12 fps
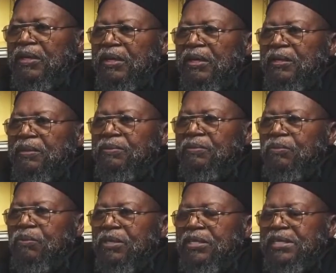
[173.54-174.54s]

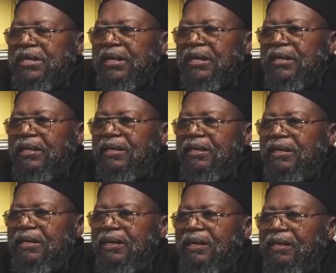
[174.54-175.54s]
And one day,
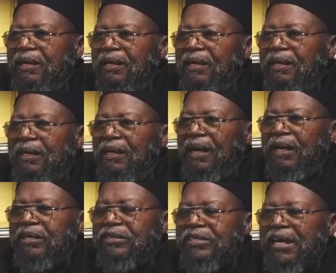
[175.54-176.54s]

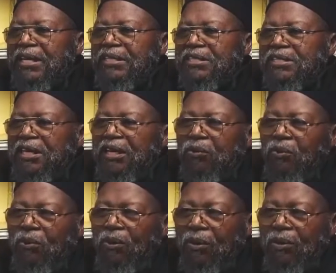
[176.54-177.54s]
I decided to take a
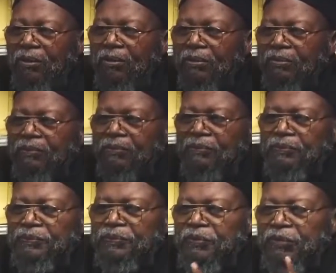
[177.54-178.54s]
walk
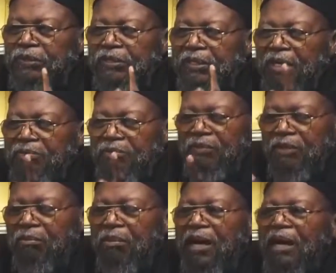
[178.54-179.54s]
up
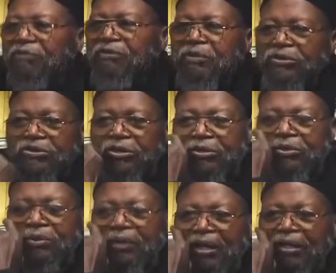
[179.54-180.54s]
a block from the
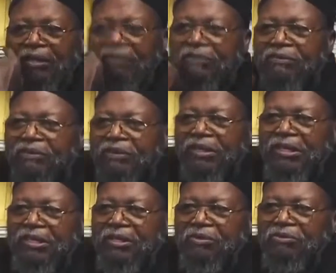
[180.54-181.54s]
church where I lived.
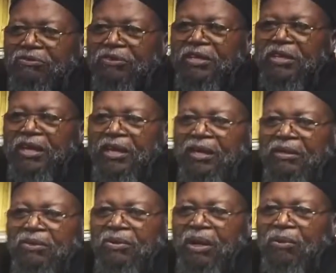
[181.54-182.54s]
And the friend there,
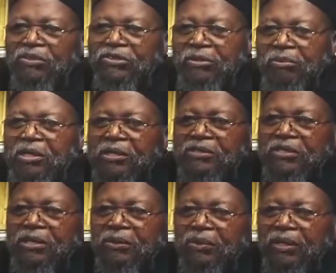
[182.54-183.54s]
who I was in the
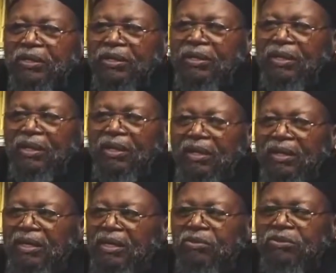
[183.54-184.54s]
military with,
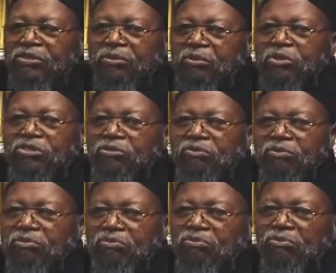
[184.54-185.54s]
he was a
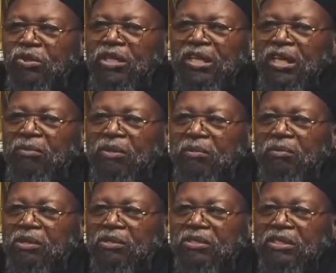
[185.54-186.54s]
Muslim when he came in the
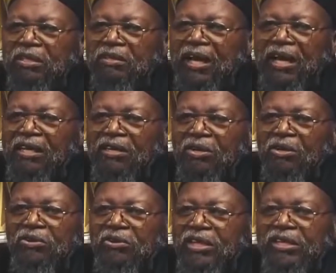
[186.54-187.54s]
military, acting all
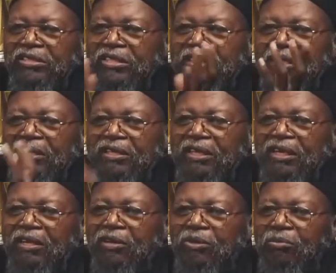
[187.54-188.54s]
crazy and
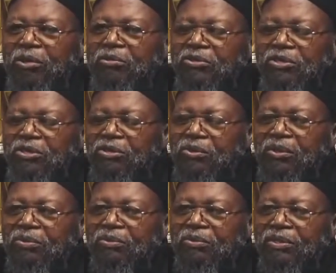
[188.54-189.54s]
carrying on. People didn't know
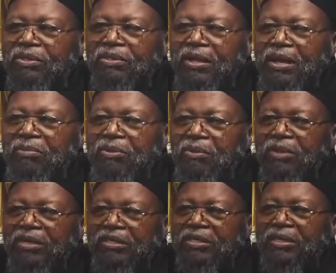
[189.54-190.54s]
what type he
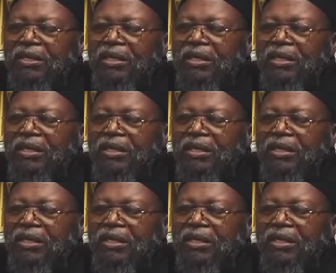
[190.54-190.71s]
was.